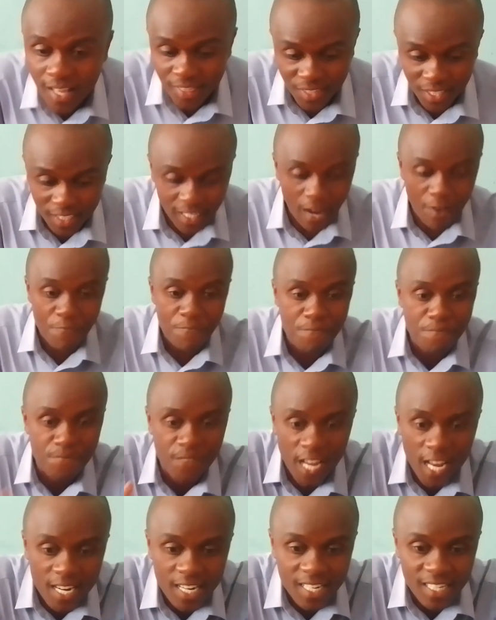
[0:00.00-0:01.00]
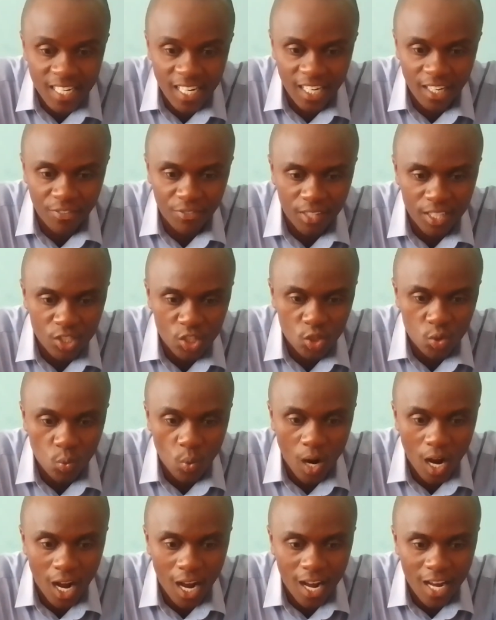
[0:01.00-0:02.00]
that are very relevant to
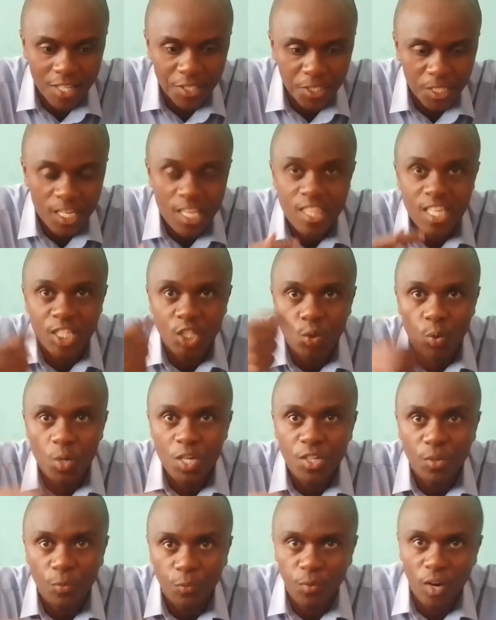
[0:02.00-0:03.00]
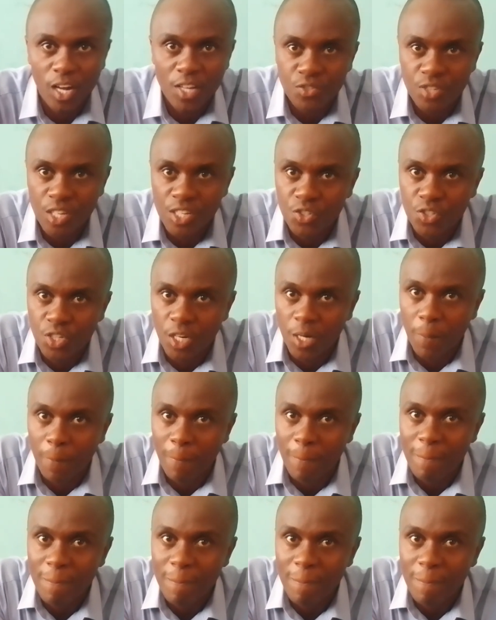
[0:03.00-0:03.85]
us in the 21st century.